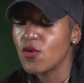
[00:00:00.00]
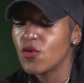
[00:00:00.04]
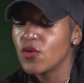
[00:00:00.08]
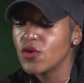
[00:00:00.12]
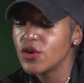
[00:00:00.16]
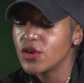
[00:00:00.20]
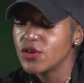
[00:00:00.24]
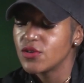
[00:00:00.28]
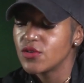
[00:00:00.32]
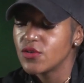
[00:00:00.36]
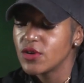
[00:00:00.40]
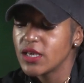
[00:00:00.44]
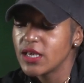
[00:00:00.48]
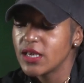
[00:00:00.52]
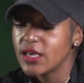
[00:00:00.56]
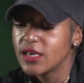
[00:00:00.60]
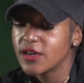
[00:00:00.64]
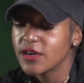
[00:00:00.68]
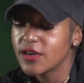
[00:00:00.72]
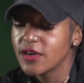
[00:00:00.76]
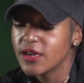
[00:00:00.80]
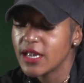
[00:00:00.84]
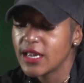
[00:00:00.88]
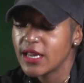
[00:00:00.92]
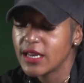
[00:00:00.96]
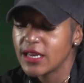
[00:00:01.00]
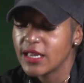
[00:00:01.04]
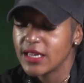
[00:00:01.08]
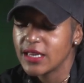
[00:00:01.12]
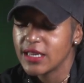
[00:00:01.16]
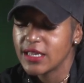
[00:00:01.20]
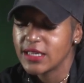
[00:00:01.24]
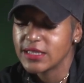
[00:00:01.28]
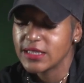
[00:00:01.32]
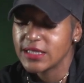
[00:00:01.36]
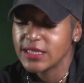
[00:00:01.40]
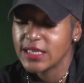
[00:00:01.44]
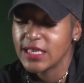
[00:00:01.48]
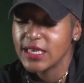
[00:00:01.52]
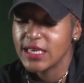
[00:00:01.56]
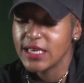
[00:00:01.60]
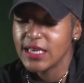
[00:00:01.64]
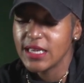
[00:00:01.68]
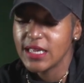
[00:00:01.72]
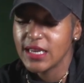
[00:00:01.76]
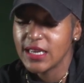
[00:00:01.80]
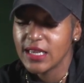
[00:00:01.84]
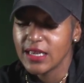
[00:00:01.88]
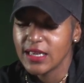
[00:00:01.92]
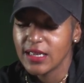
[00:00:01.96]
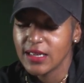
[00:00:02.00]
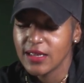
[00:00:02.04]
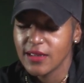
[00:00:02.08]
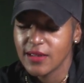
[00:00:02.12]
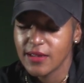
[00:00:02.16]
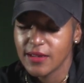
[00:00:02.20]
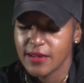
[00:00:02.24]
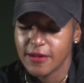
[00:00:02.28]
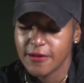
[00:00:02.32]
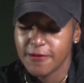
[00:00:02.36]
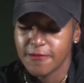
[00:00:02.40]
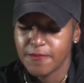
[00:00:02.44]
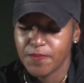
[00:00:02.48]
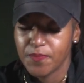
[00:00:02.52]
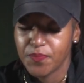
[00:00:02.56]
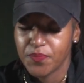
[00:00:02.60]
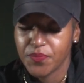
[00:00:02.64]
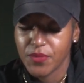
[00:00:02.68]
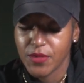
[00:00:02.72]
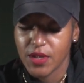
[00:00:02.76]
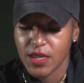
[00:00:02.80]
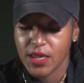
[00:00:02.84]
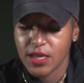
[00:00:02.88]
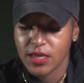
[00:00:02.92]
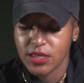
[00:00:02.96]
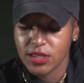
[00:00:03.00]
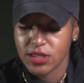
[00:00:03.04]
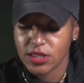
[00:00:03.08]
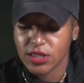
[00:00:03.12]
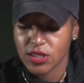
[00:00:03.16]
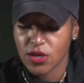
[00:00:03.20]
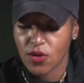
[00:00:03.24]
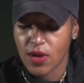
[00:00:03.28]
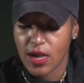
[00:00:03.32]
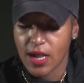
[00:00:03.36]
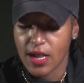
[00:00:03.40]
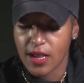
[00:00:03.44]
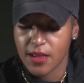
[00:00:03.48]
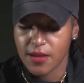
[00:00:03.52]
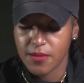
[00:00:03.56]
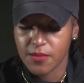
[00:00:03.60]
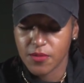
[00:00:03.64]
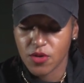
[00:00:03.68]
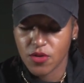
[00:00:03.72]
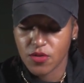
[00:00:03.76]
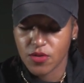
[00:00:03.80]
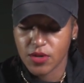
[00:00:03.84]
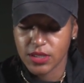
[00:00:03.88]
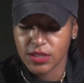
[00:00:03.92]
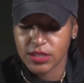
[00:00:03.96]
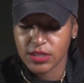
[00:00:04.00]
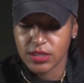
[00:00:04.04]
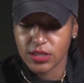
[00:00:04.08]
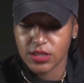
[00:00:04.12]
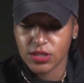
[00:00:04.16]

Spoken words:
oil here and it is heating. So I am going